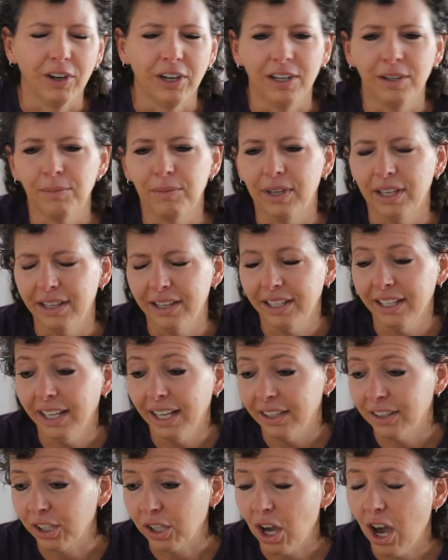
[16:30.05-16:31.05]
And then I
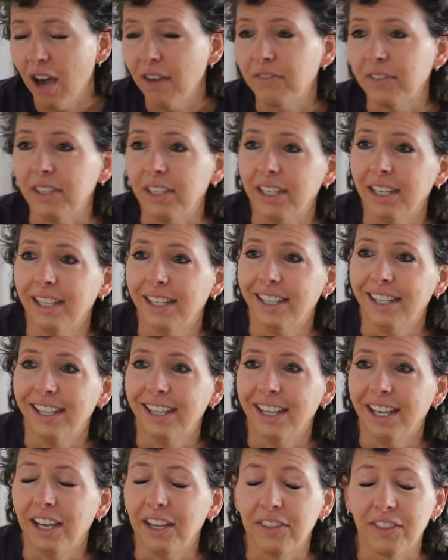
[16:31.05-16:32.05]
had the coffee, and
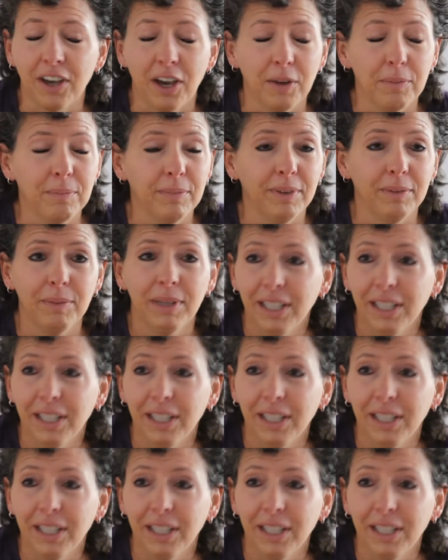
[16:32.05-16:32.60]
I thought,